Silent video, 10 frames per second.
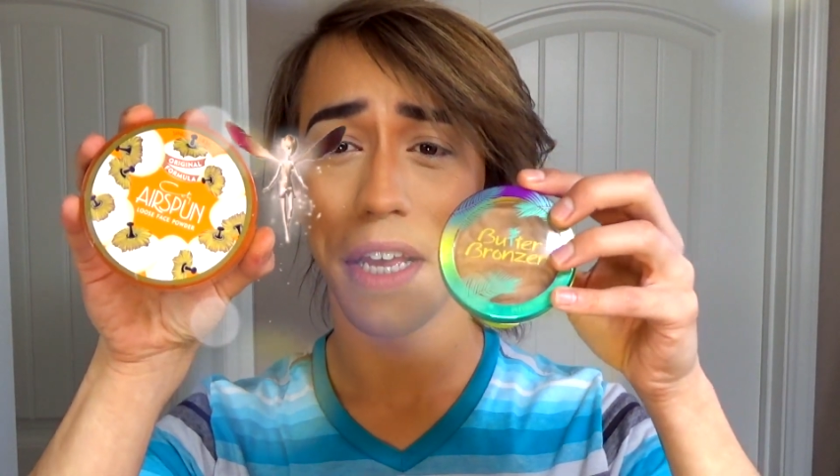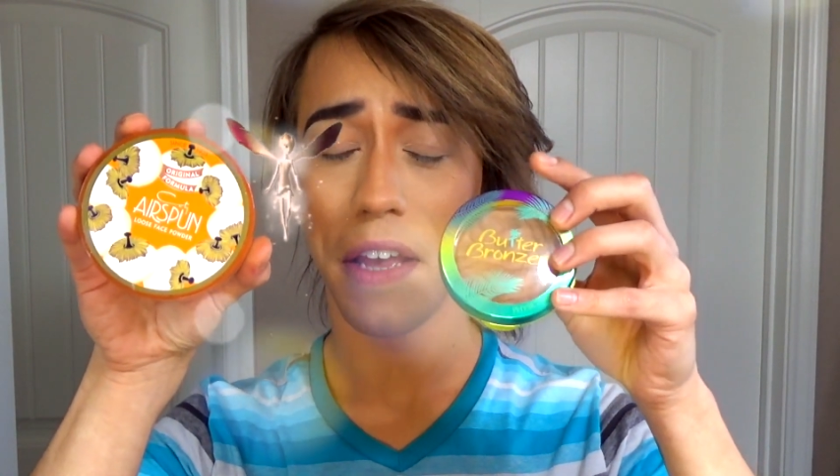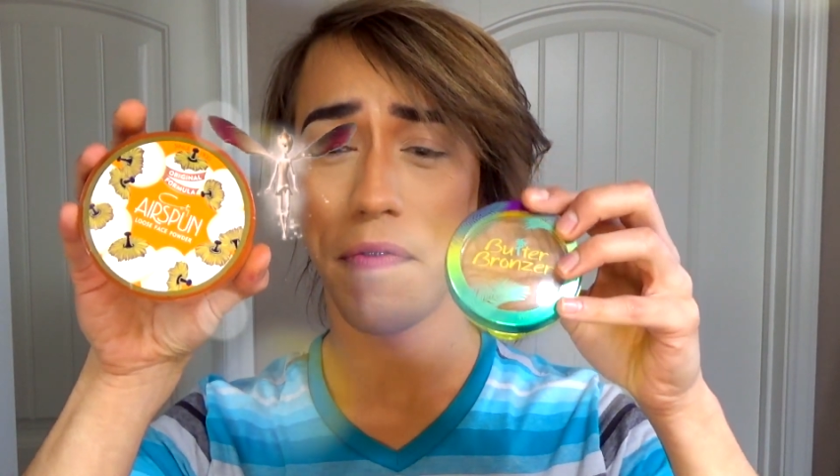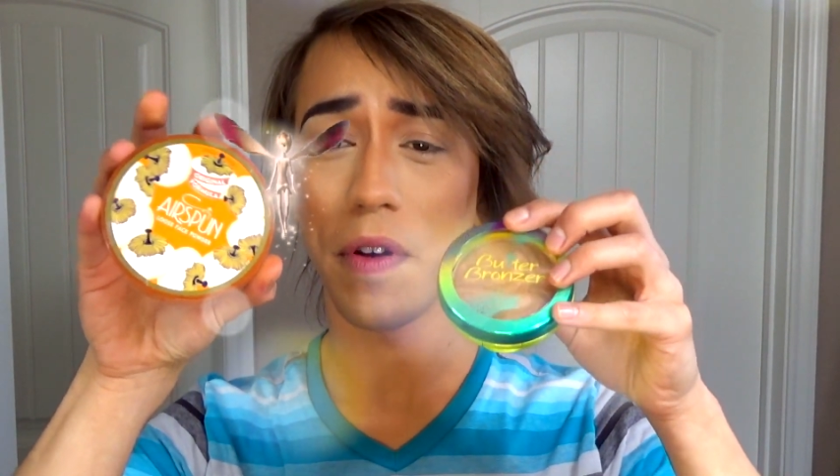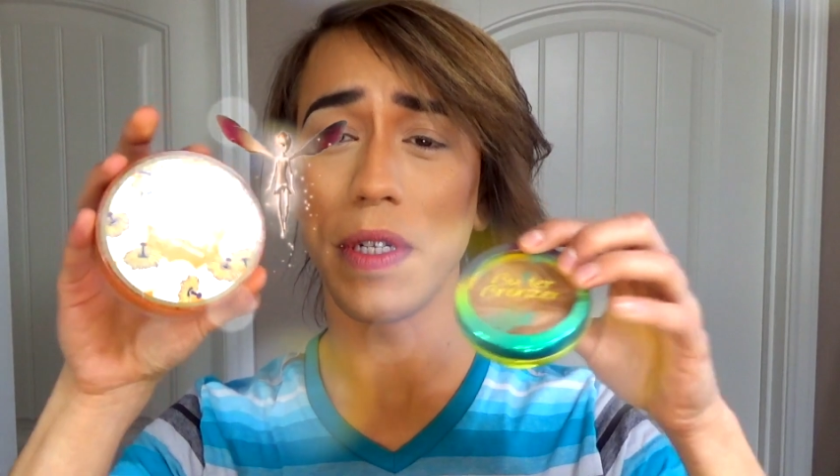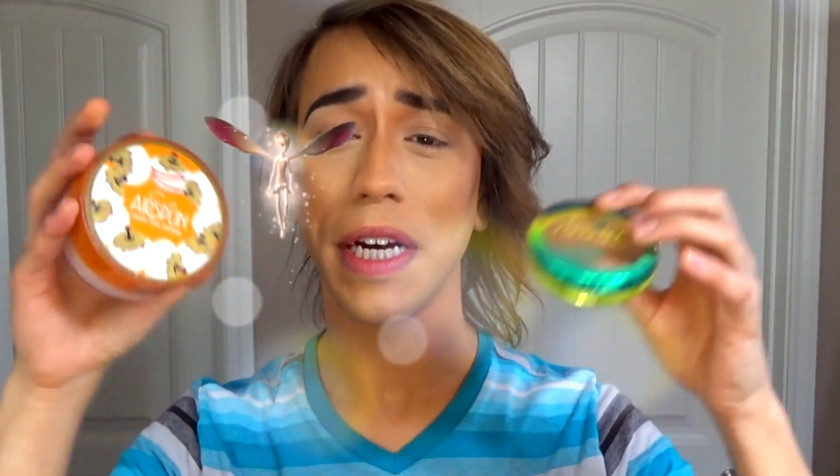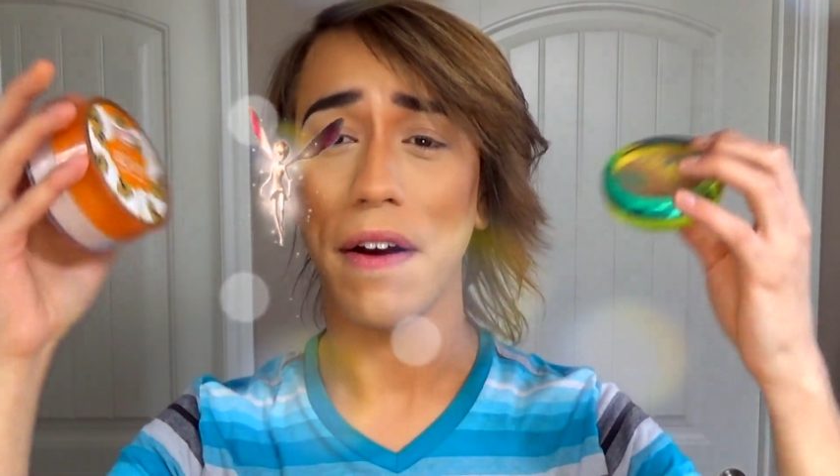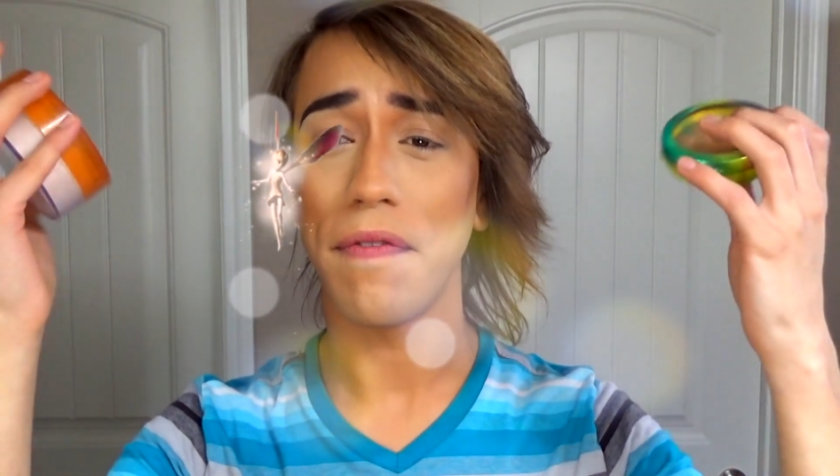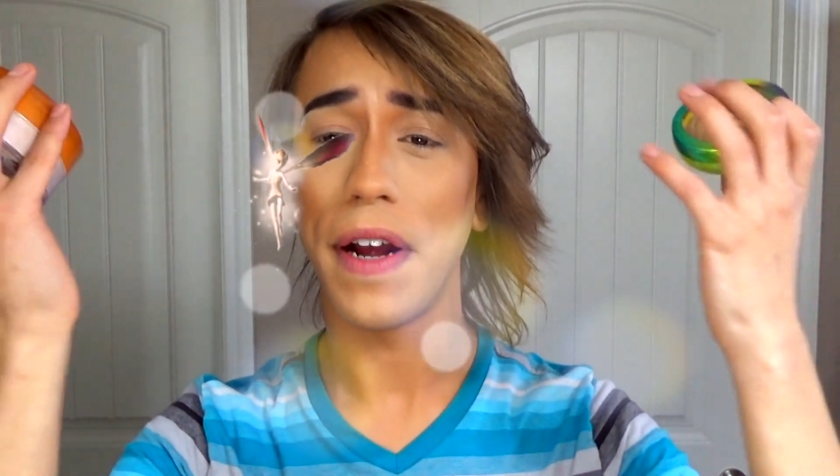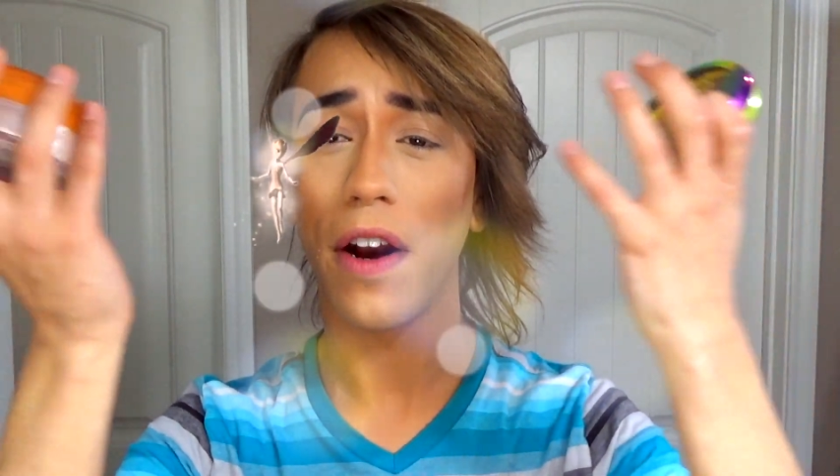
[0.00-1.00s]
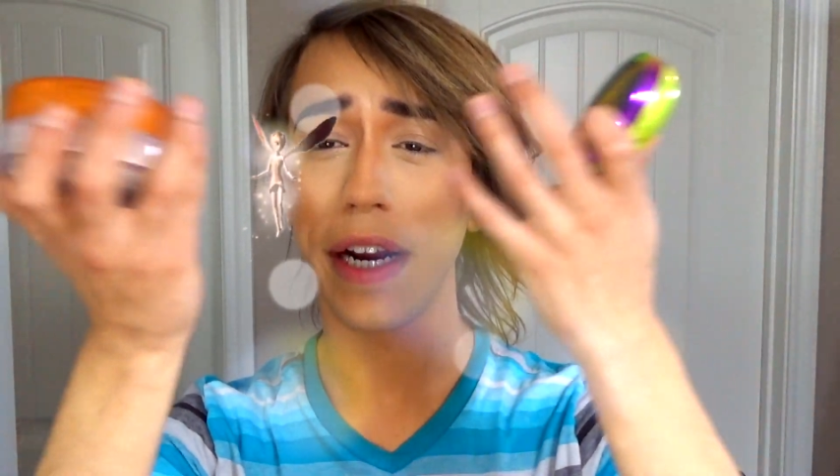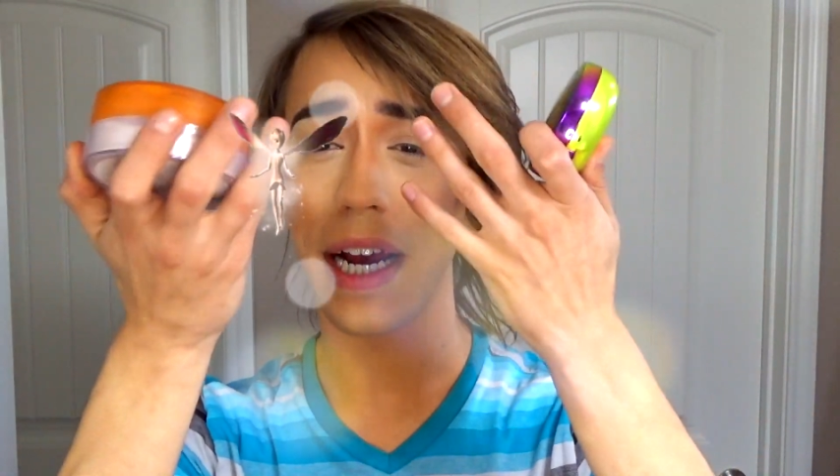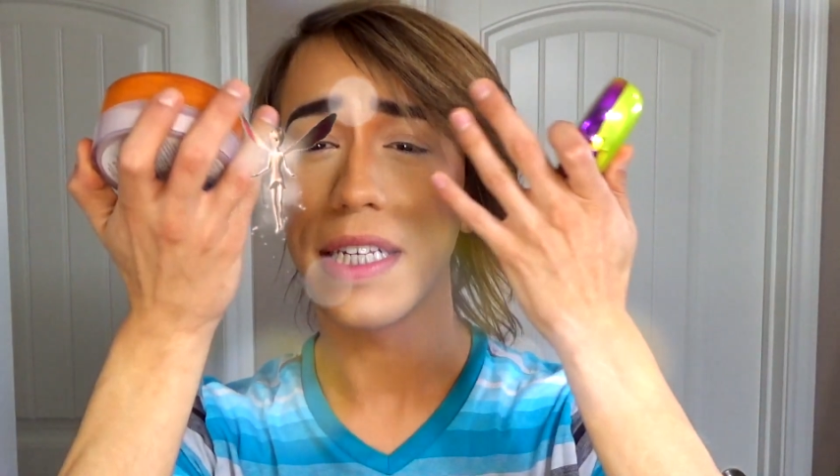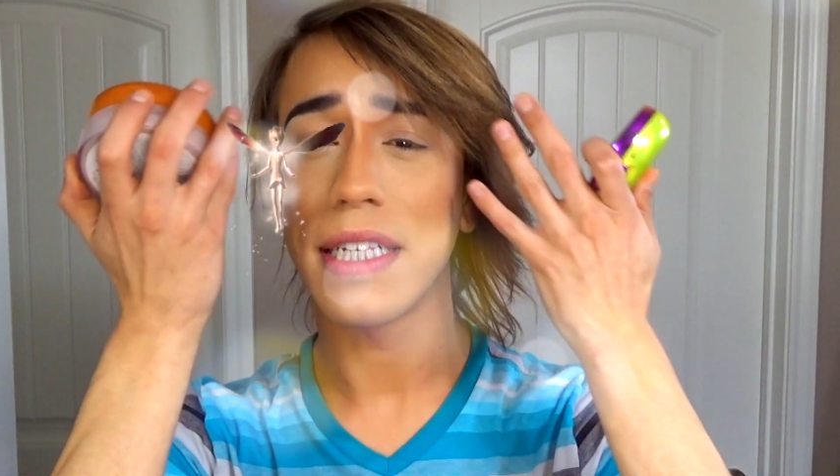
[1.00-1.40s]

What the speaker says: it feels like a fairy has